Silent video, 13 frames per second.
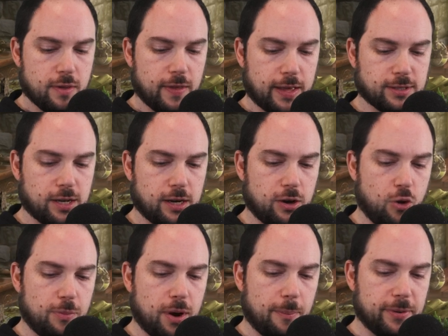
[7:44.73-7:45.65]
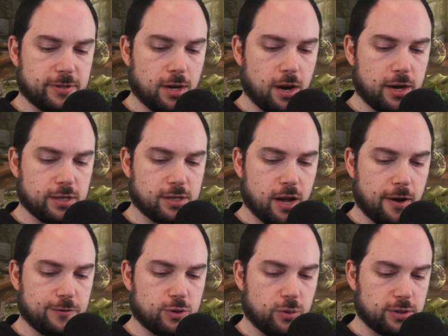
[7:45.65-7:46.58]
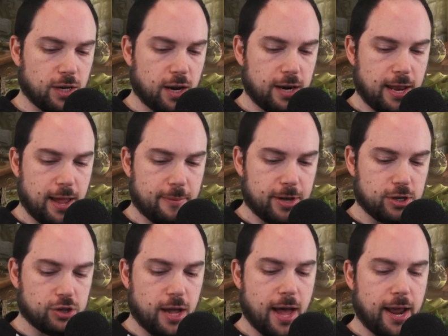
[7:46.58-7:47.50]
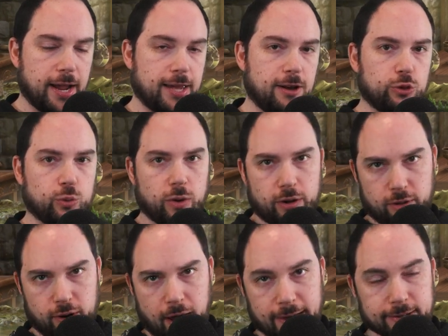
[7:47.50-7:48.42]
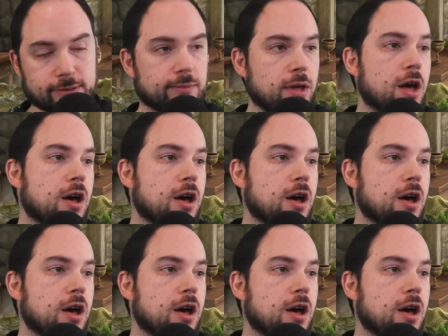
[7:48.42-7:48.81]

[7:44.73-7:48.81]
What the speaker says: That's going to open up a ton of stuff, do a ton of damage, and I killed one of their guys.